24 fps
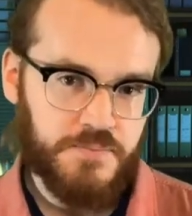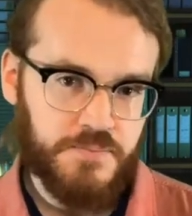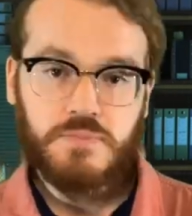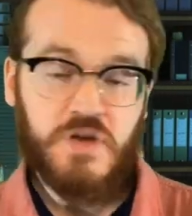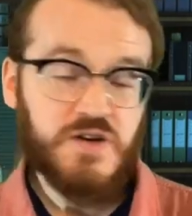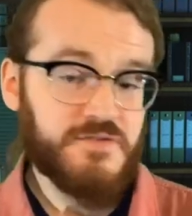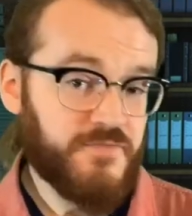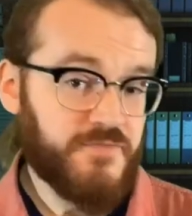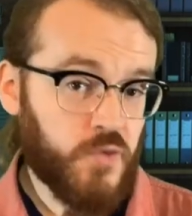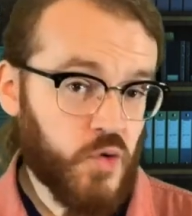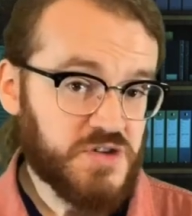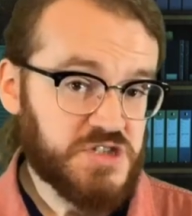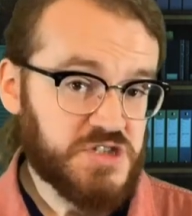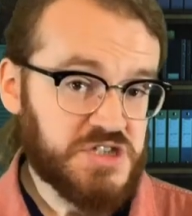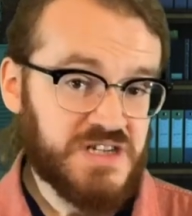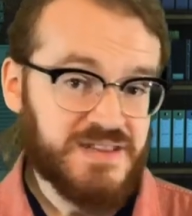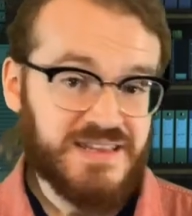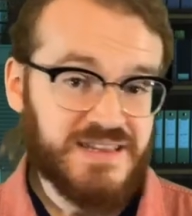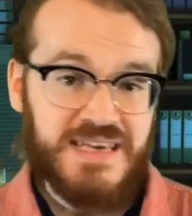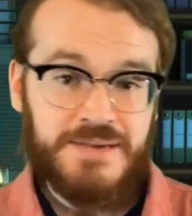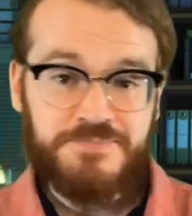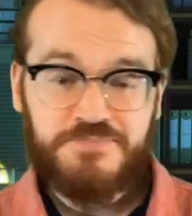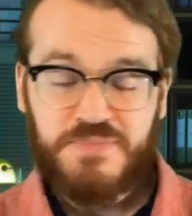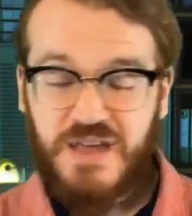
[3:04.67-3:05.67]

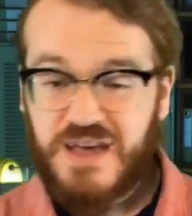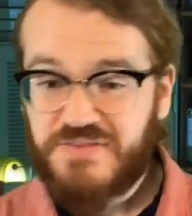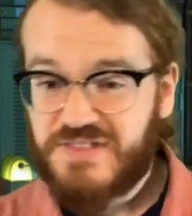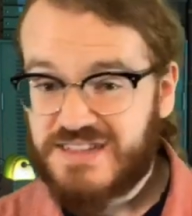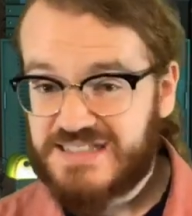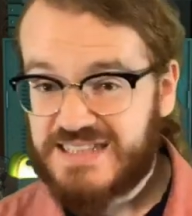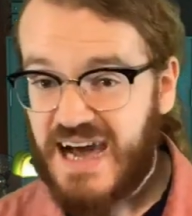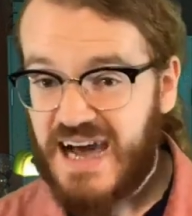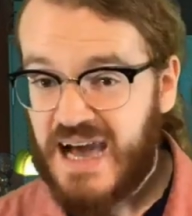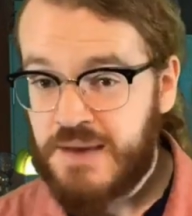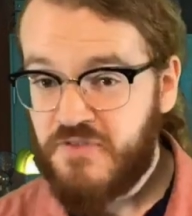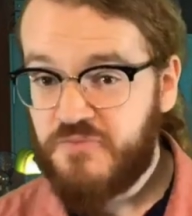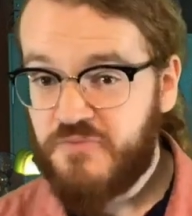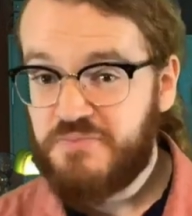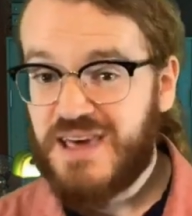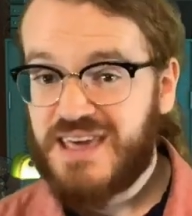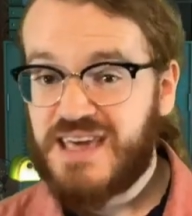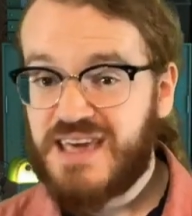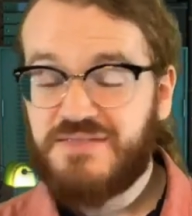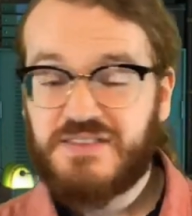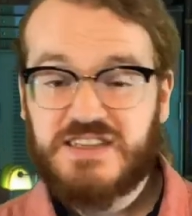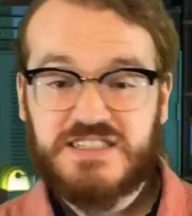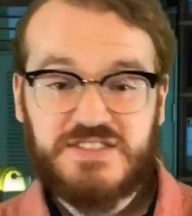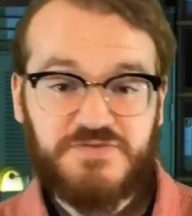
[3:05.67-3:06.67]
Unfortunately, at the time of
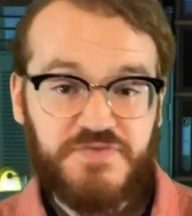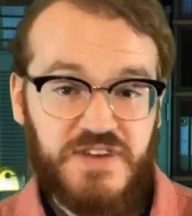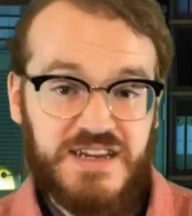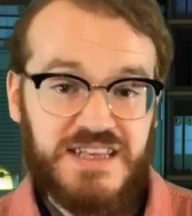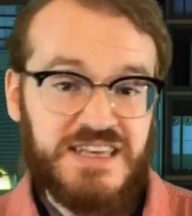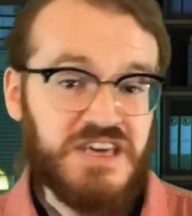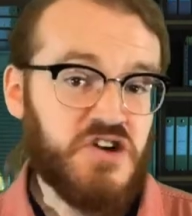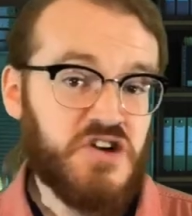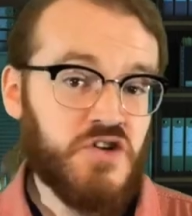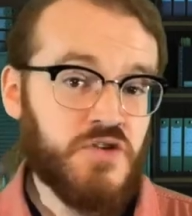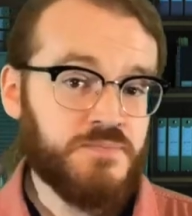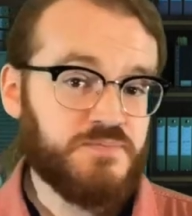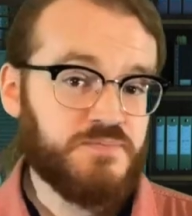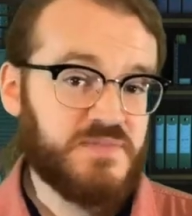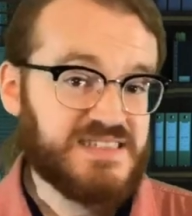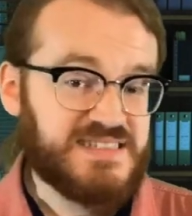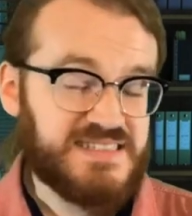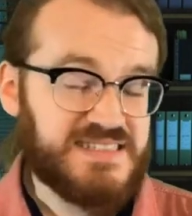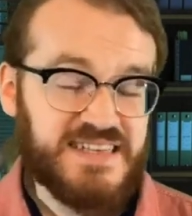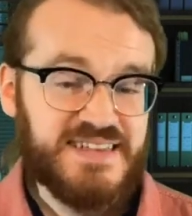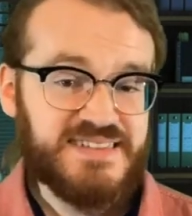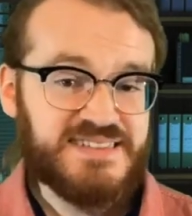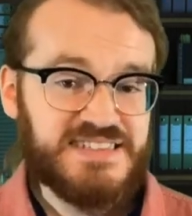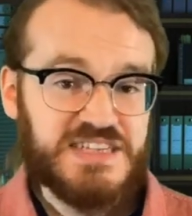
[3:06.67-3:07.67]
making this video, the
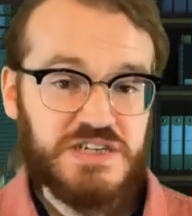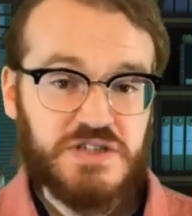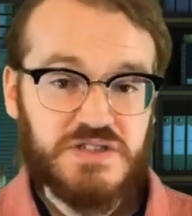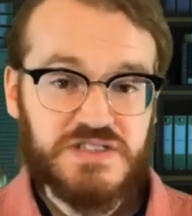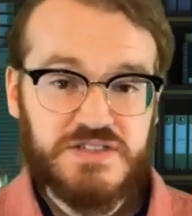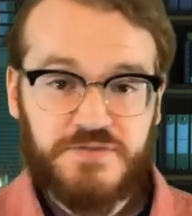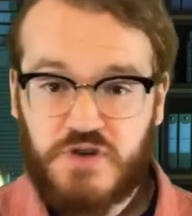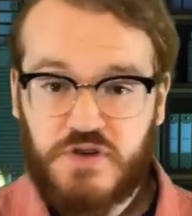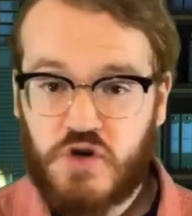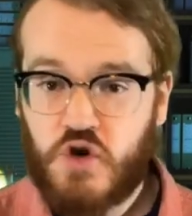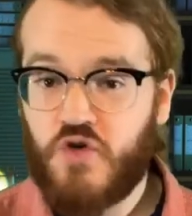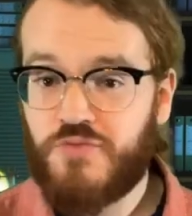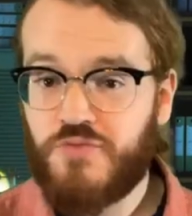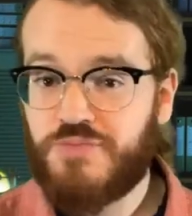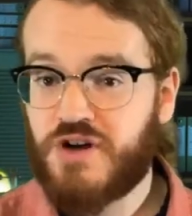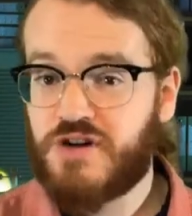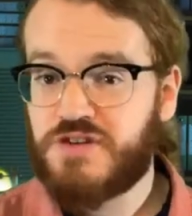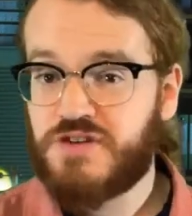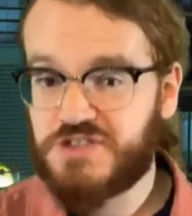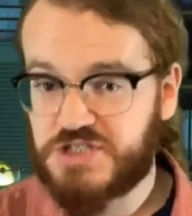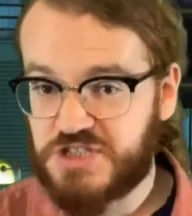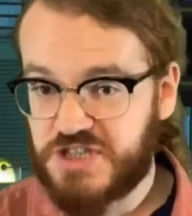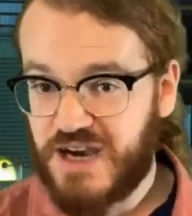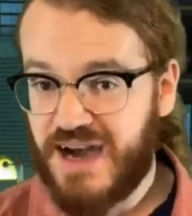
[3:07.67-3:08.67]
details of
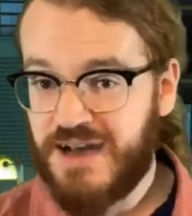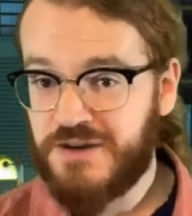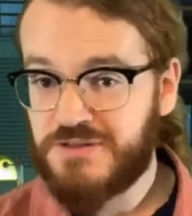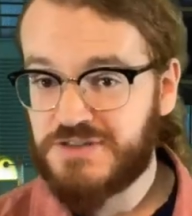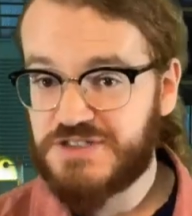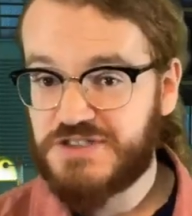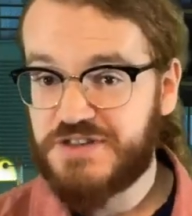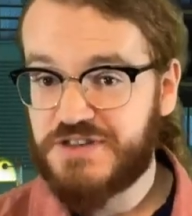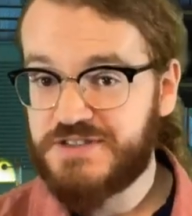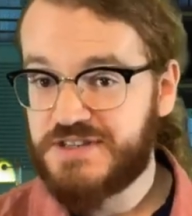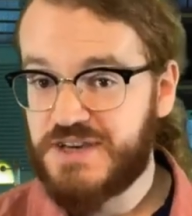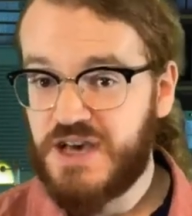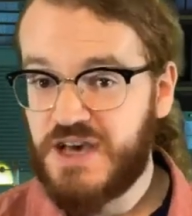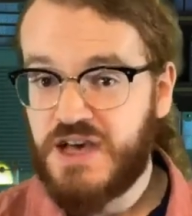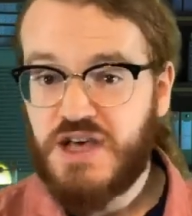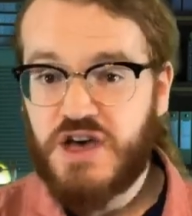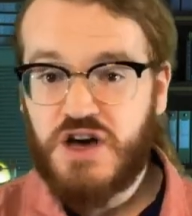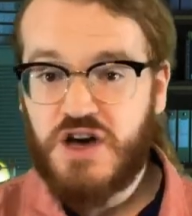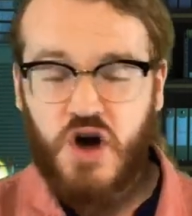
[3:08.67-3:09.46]
Kohberger's childhood